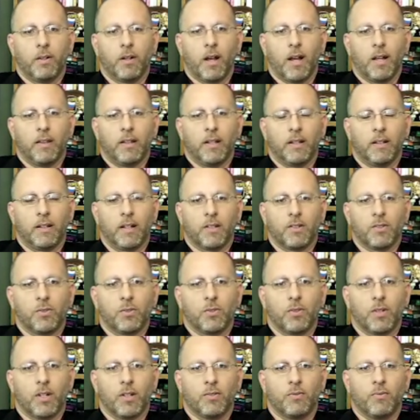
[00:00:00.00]
I think that's
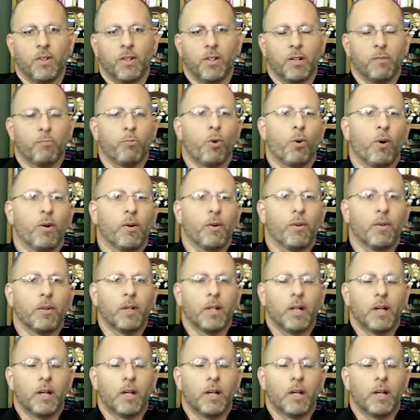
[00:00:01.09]
very important.